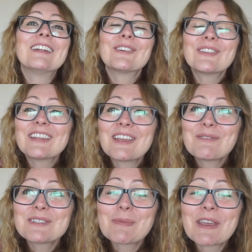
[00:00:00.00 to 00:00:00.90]
I don't think it
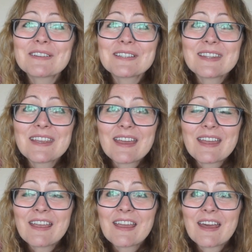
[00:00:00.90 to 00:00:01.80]
was because of the
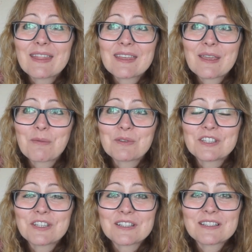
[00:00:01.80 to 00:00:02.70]
egg. I think it was
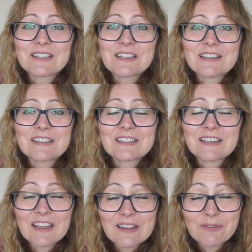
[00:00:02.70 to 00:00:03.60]
just
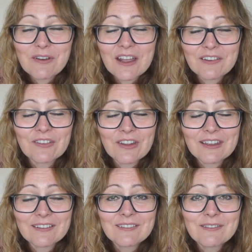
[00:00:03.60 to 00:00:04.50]
like the final
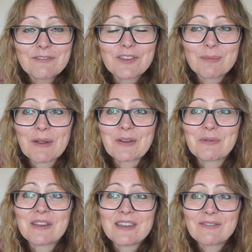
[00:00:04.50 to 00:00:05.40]
nail for the
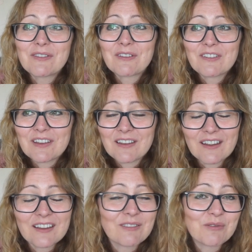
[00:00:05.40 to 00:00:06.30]
microwave. It,
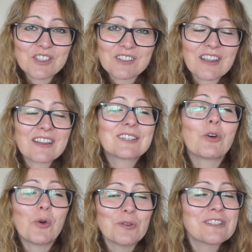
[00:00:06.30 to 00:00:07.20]
it was, it's
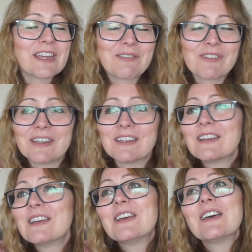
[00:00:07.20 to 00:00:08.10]
old anyway.
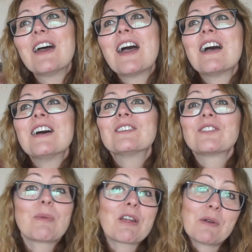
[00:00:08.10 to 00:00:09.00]

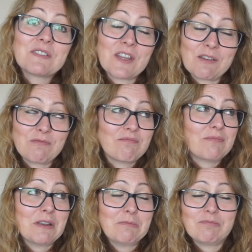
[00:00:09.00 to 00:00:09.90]
So the microwave's now
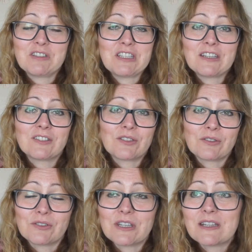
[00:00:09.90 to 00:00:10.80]
dead as a
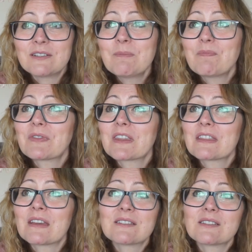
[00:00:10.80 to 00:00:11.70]
doornail.
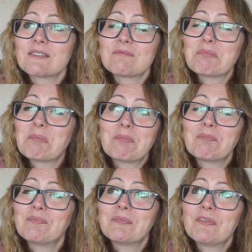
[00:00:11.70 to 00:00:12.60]
That's
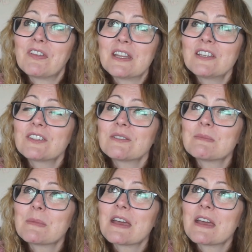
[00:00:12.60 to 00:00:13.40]
finished.